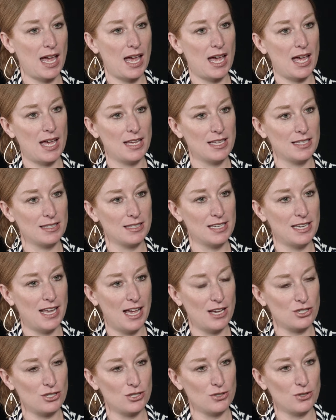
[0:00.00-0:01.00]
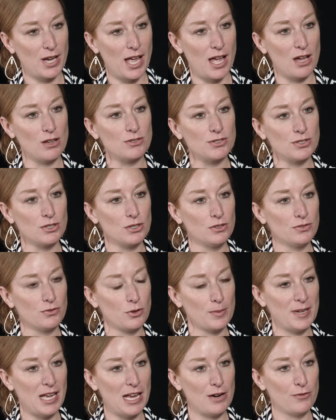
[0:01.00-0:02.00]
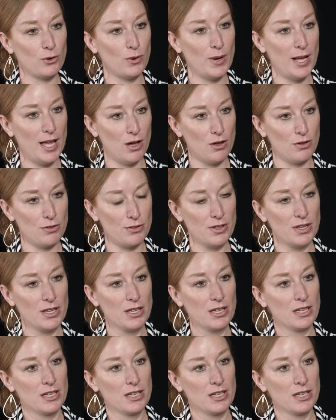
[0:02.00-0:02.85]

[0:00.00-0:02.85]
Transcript: at the National Council for Behavioral Health